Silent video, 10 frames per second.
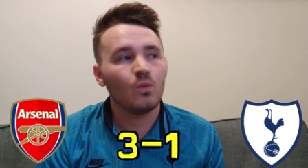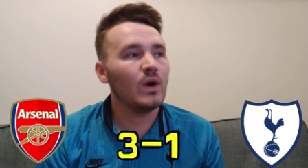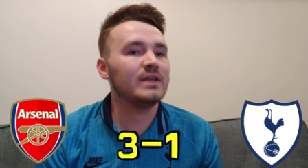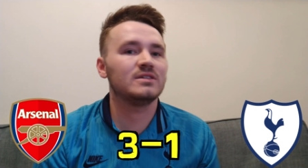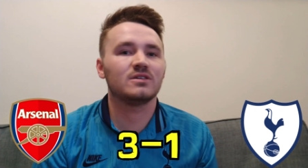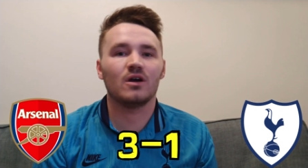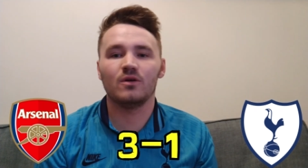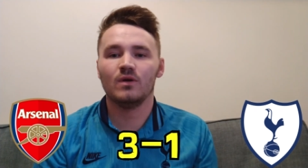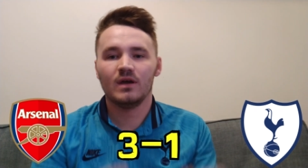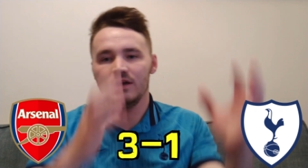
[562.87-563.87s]
Where does it
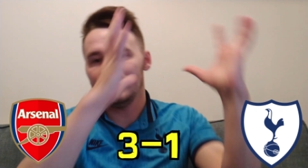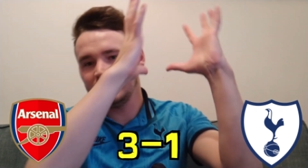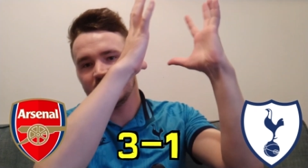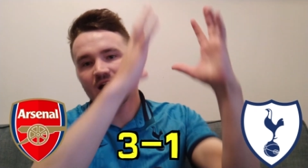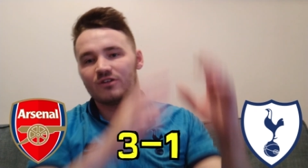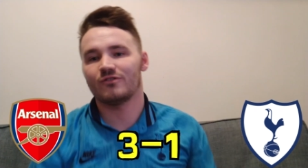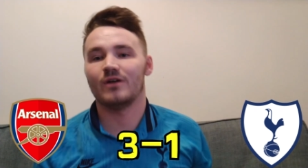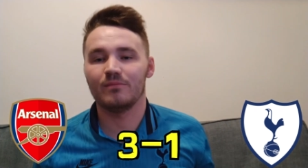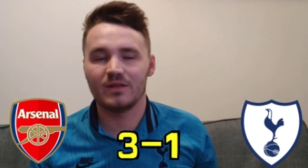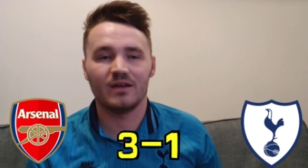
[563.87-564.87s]
go? Easy catch for
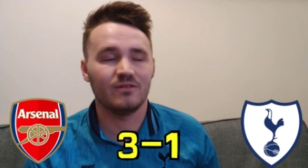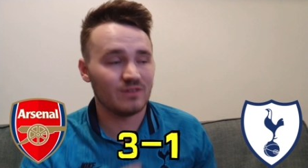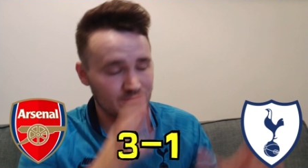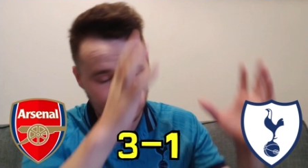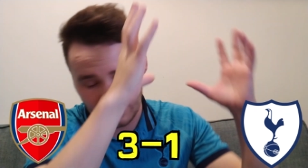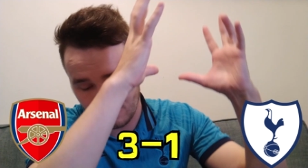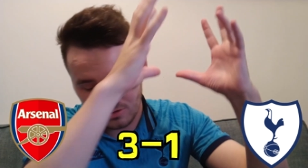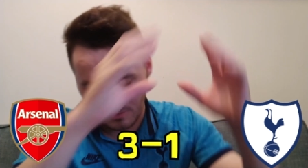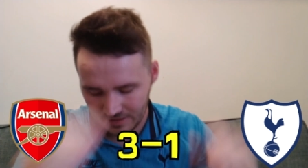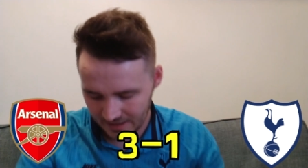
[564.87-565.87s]
uh, Ramsdale up